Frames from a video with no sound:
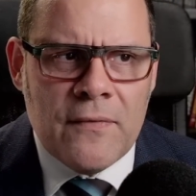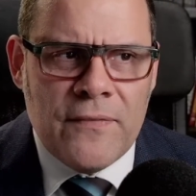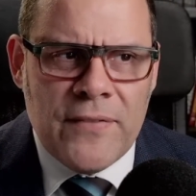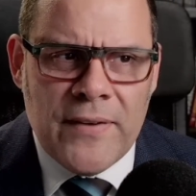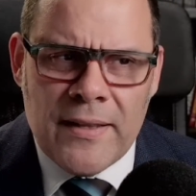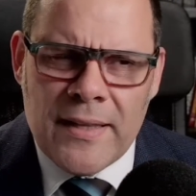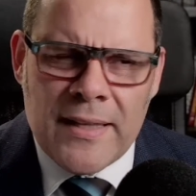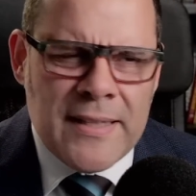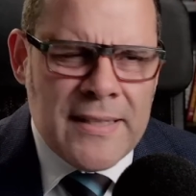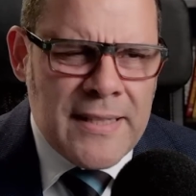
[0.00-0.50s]

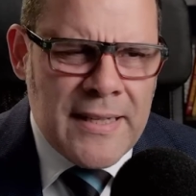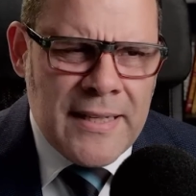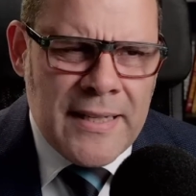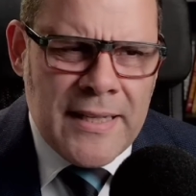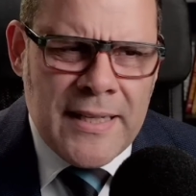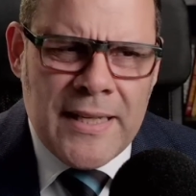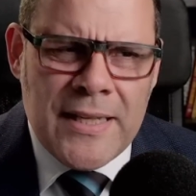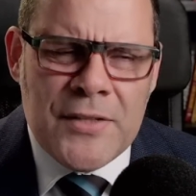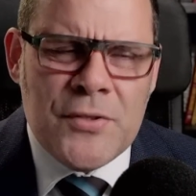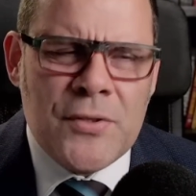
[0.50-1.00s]
Feeling the
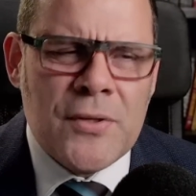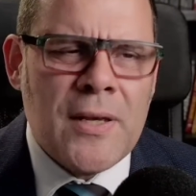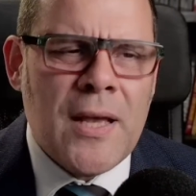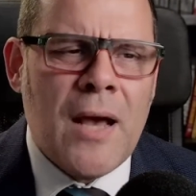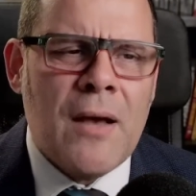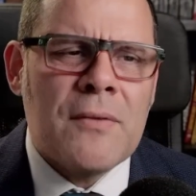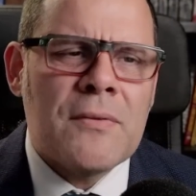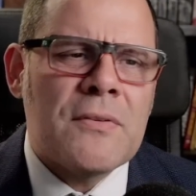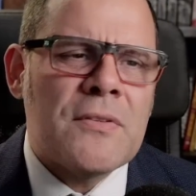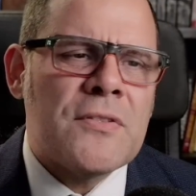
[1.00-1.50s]
need to
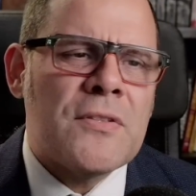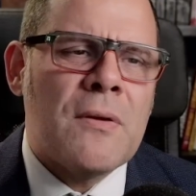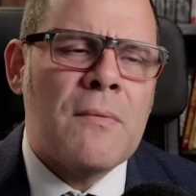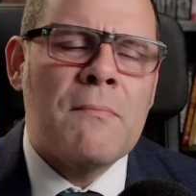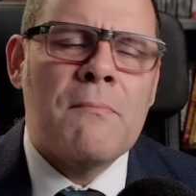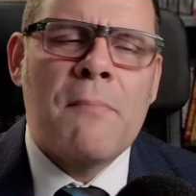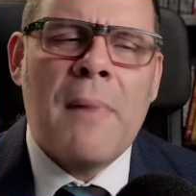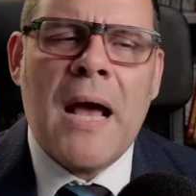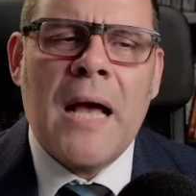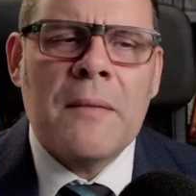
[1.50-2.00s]
counter
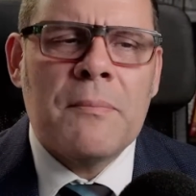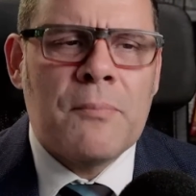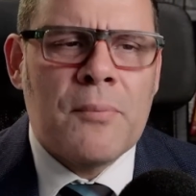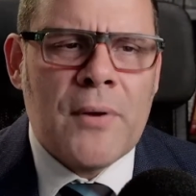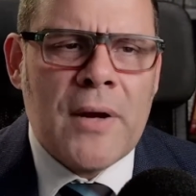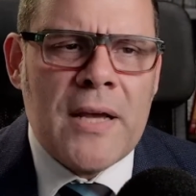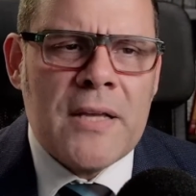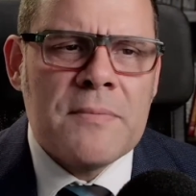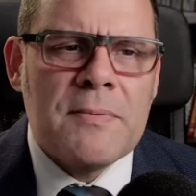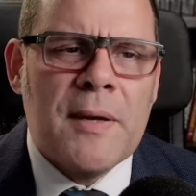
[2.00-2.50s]
some bad
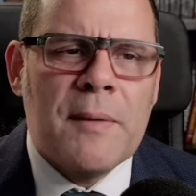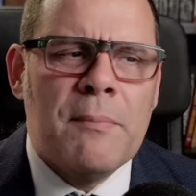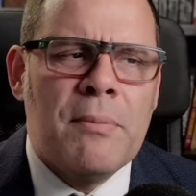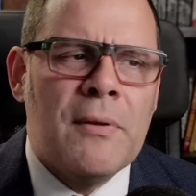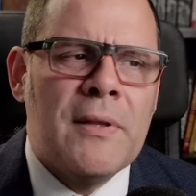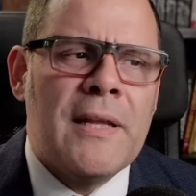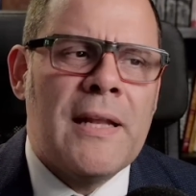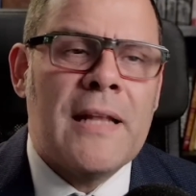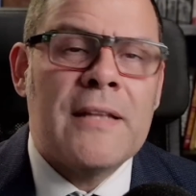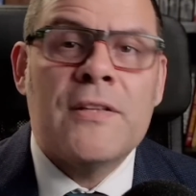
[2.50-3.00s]
press by
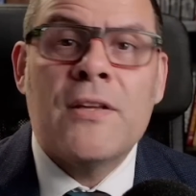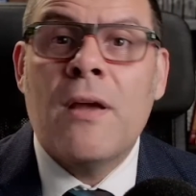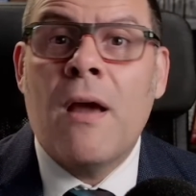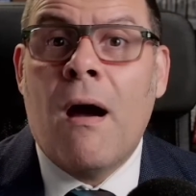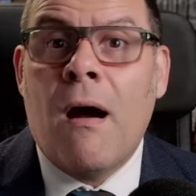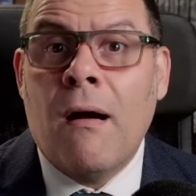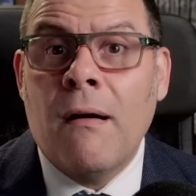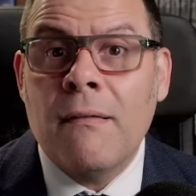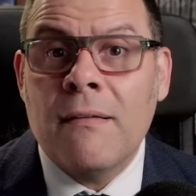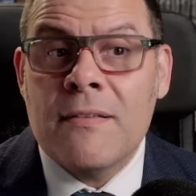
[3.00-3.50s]
pulling at the
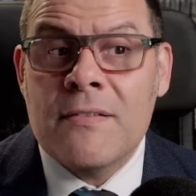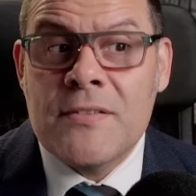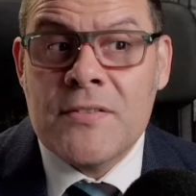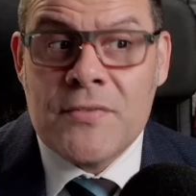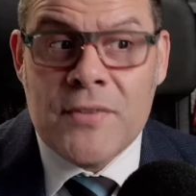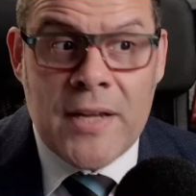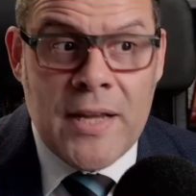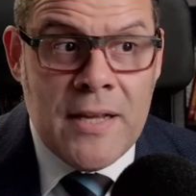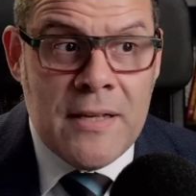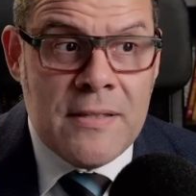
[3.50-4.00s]

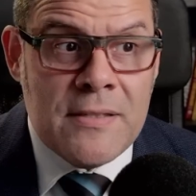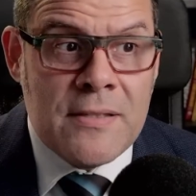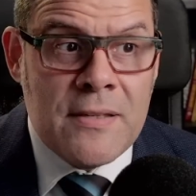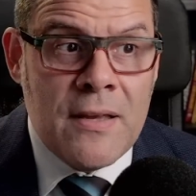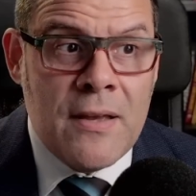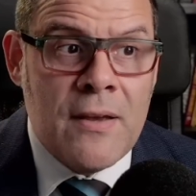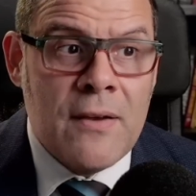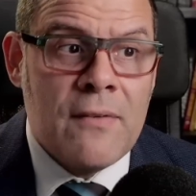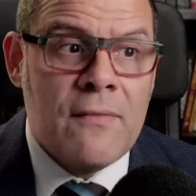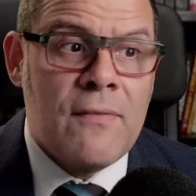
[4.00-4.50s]
heartstrings
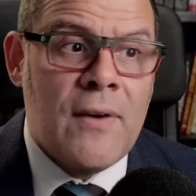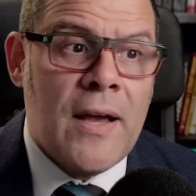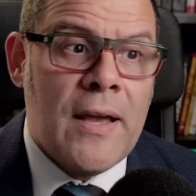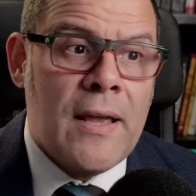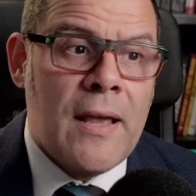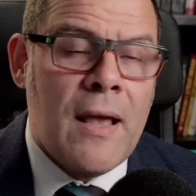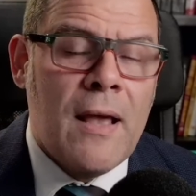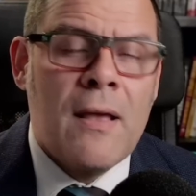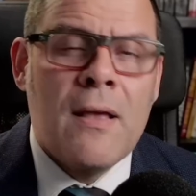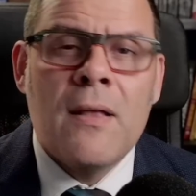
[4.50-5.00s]

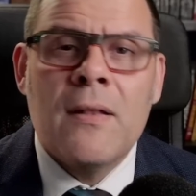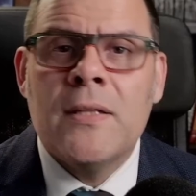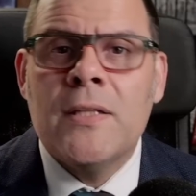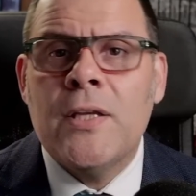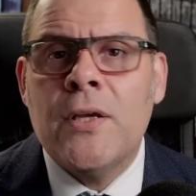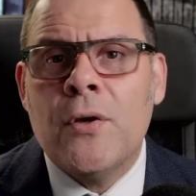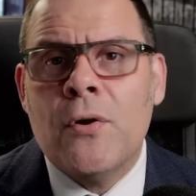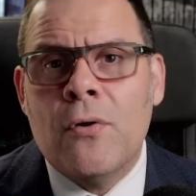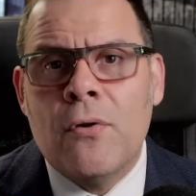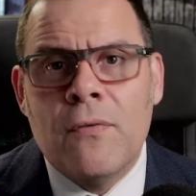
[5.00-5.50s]
via
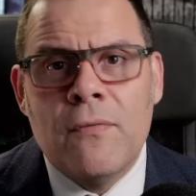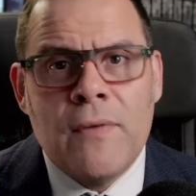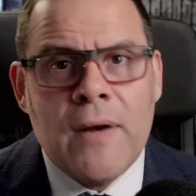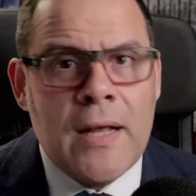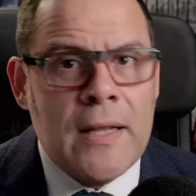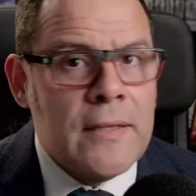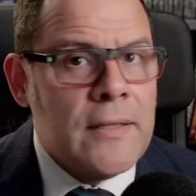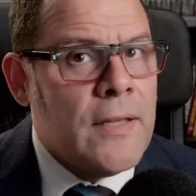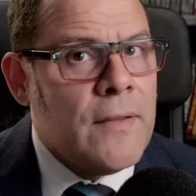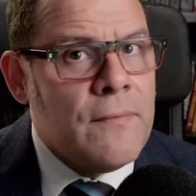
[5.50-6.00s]
the
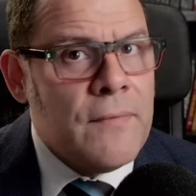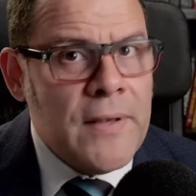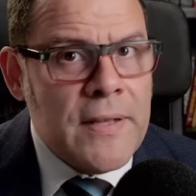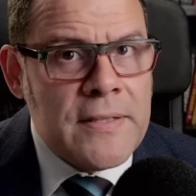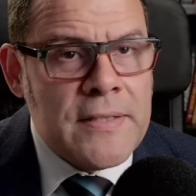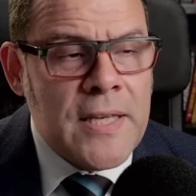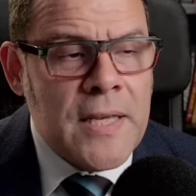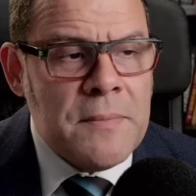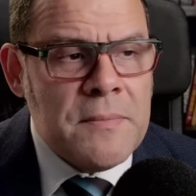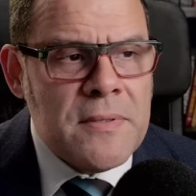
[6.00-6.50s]
Uvalde
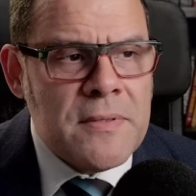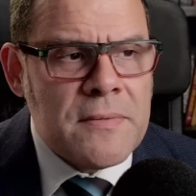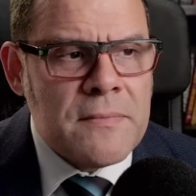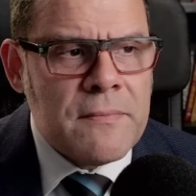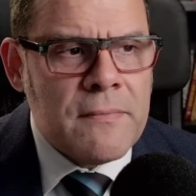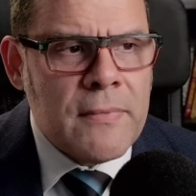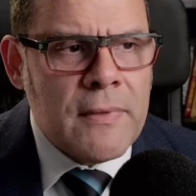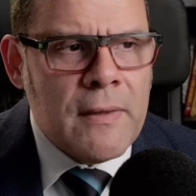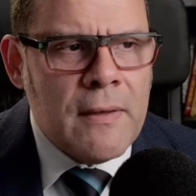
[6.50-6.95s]
victims?